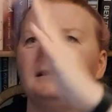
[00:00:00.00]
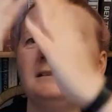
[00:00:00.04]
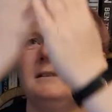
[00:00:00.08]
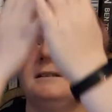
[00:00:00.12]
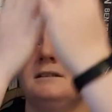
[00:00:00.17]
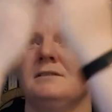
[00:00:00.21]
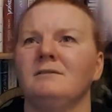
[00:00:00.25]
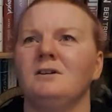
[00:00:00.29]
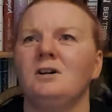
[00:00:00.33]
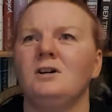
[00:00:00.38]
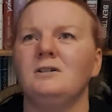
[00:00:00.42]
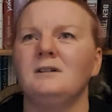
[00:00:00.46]

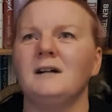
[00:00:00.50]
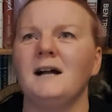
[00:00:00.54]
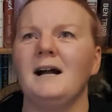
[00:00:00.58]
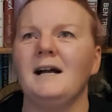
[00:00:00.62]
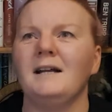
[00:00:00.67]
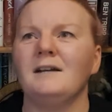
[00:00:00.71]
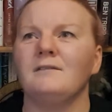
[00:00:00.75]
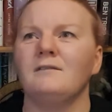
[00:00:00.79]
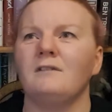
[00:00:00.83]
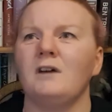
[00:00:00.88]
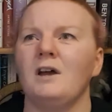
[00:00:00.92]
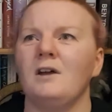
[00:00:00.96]
they're all
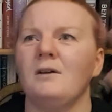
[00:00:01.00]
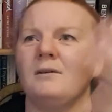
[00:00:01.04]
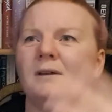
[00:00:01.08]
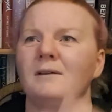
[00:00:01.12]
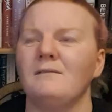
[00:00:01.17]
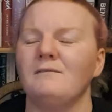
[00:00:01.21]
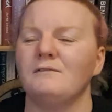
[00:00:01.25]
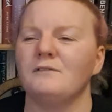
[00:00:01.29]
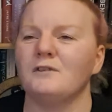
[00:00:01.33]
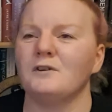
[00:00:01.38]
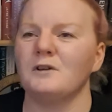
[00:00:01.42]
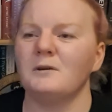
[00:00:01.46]
kind of out
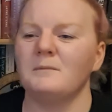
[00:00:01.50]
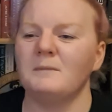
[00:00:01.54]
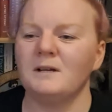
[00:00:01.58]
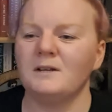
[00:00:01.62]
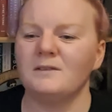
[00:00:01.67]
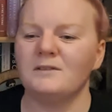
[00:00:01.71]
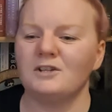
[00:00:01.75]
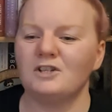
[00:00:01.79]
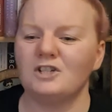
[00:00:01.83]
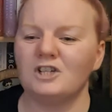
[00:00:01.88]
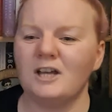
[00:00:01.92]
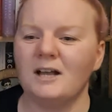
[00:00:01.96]
in front of me
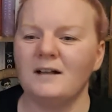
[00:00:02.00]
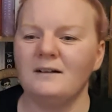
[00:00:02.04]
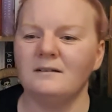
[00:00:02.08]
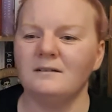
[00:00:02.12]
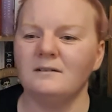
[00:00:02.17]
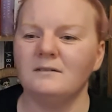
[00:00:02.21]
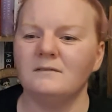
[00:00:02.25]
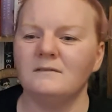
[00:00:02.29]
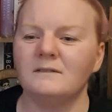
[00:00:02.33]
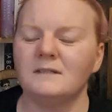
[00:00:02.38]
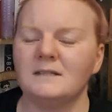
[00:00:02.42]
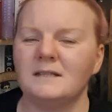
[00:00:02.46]
on the
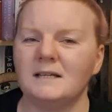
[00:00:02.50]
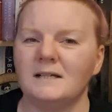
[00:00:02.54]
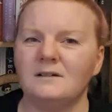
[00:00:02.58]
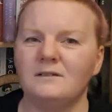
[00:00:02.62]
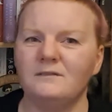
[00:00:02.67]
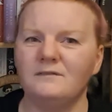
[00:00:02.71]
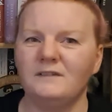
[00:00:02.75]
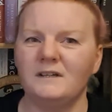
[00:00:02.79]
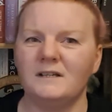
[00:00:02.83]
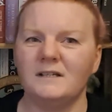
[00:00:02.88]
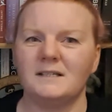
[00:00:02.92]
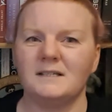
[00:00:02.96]
shelves, then
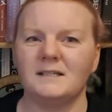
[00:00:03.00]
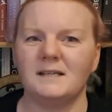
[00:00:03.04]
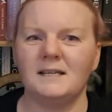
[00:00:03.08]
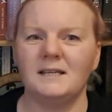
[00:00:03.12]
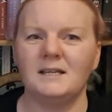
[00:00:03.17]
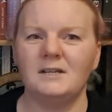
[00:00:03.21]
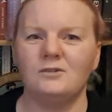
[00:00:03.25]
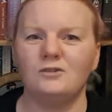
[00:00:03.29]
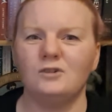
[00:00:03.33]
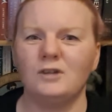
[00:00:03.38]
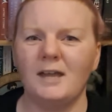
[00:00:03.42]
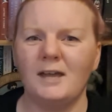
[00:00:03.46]
obviously
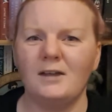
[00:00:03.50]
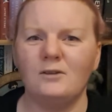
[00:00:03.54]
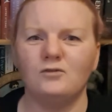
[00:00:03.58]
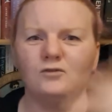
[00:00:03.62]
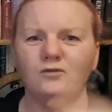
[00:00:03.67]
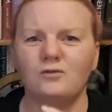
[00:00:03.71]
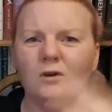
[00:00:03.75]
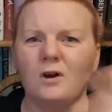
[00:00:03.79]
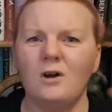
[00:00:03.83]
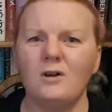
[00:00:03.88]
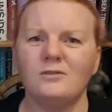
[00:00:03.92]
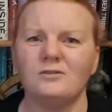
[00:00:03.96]
you'd get
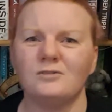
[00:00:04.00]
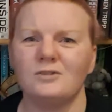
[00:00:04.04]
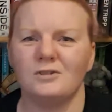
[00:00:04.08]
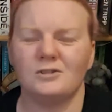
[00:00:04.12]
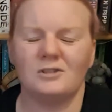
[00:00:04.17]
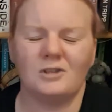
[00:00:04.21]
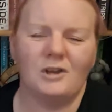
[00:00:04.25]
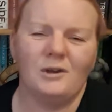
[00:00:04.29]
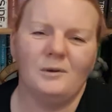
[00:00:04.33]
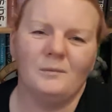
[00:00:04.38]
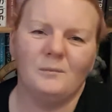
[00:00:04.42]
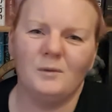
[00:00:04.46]
drawn to
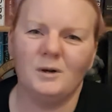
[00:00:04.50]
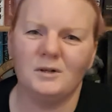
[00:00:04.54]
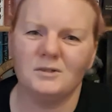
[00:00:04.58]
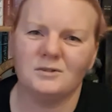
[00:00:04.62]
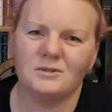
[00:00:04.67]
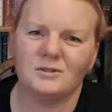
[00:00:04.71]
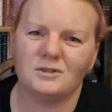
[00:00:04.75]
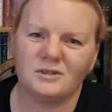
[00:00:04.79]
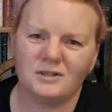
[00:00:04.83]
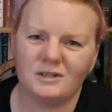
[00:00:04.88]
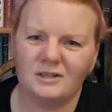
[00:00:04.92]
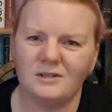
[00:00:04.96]
certain
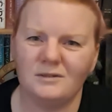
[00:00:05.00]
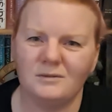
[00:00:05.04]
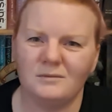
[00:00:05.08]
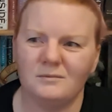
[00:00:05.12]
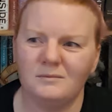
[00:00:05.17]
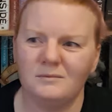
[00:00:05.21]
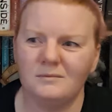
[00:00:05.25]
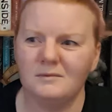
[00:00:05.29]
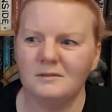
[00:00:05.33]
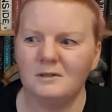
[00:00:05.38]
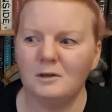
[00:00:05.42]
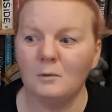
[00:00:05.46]
ones, so
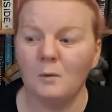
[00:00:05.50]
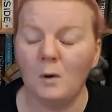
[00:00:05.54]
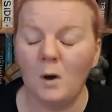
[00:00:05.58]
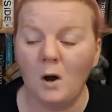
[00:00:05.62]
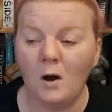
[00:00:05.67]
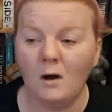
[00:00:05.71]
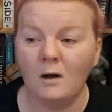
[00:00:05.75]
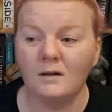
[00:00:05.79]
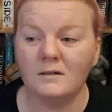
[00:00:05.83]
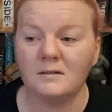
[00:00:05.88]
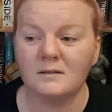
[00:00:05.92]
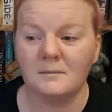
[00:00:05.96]
you
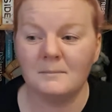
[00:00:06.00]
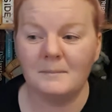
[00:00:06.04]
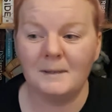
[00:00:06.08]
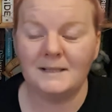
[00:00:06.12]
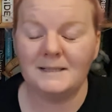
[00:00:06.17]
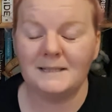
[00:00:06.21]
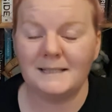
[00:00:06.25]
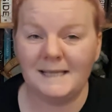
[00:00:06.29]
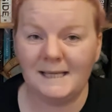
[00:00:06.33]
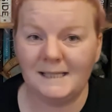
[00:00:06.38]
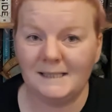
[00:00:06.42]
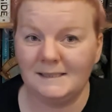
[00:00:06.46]

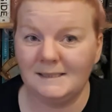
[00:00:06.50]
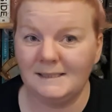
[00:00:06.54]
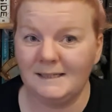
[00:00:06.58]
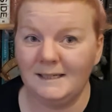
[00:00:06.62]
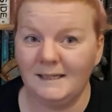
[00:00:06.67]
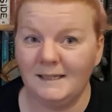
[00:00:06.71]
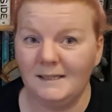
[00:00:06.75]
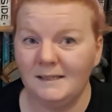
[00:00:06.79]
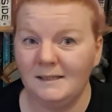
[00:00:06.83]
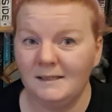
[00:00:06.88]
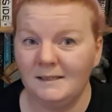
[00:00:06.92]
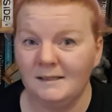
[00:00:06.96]

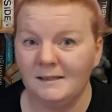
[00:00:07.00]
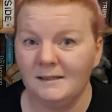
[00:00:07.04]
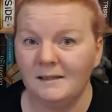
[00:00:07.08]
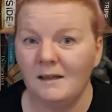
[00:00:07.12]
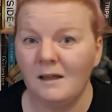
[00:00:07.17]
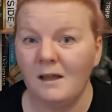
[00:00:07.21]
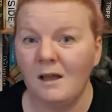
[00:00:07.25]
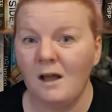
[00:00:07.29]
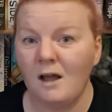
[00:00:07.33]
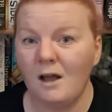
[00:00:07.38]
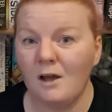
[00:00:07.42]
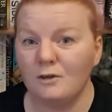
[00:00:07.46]
automatically
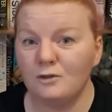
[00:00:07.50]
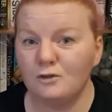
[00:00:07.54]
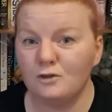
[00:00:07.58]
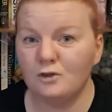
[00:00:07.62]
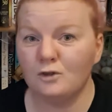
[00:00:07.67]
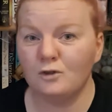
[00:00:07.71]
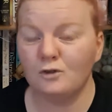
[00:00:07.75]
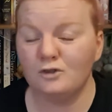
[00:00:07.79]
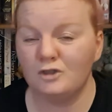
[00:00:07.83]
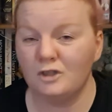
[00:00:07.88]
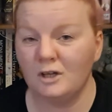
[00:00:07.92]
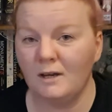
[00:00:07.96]
are
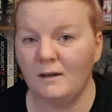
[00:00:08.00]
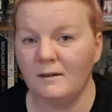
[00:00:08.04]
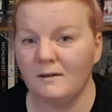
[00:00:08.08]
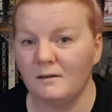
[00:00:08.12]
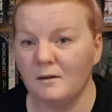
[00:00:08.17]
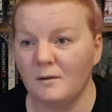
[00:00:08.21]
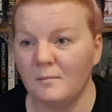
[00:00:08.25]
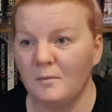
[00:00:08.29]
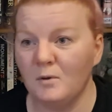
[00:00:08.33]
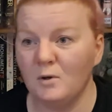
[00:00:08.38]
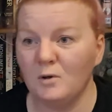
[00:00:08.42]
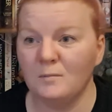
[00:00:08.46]
judging
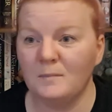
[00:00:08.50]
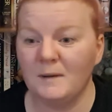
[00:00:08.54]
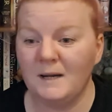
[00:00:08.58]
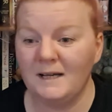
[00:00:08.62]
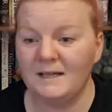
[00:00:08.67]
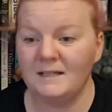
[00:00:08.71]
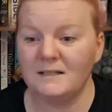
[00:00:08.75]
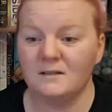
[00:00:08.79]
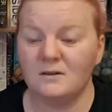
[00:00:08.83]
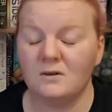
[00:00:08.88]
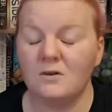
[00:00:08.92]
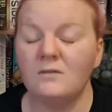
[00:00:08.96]
a book by
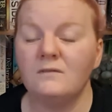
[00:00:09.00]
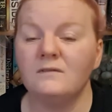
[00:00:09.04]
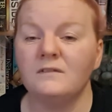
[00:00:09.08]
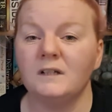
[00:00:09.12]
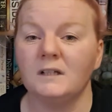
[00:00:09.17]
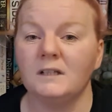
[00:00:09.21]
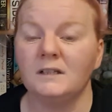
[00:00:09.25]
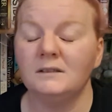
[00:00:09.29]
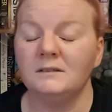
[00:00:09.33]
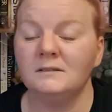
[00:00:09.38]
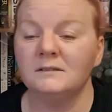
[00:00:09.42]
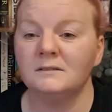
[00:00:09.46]
its
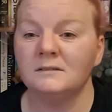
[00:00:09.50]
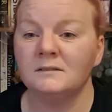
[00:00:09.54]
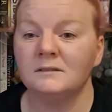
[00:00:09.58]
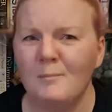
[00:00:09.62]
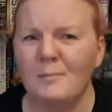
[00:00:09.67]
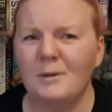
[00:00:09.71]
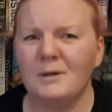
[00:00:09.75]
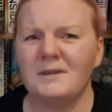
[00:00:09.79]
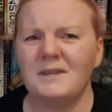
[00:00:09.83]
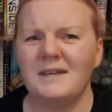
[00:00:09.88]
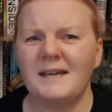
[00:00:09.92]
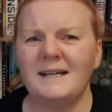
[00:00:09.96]
cover.
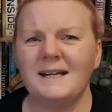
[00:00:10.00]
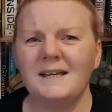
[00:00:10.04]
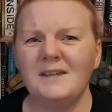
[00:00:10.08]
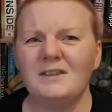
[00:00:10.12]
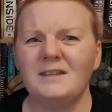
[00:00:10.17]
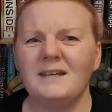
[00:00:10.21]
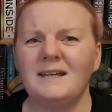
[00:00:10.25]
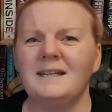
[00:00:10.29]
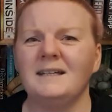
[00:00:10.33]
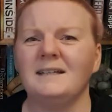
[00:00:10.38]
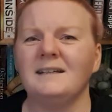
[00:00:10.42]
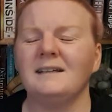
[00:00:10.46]
But then I
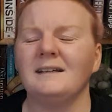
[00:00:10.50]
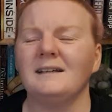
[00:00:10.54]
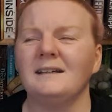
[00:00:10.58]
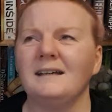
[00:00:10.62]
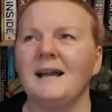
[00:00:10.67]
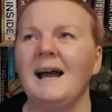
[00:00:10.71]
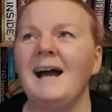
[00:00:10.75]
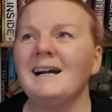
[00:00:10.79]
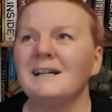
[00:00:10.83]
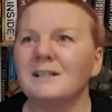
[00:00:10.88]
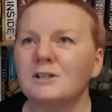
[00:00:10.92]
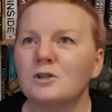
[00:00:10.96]
think
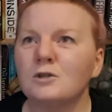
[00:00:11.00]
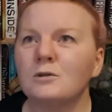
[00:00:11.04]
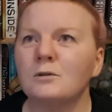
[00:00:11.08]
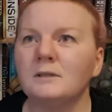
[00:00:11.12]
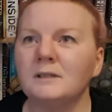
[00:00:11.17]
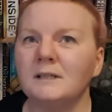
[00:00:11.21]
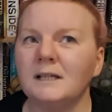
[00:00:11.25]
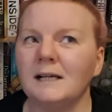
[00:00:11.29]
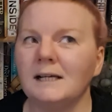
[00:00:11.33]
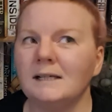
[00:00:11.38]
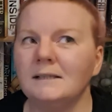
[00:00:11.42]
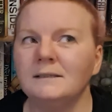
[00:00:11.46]

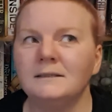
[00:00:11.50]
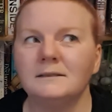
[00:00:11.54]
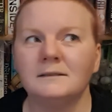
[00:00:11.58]
actually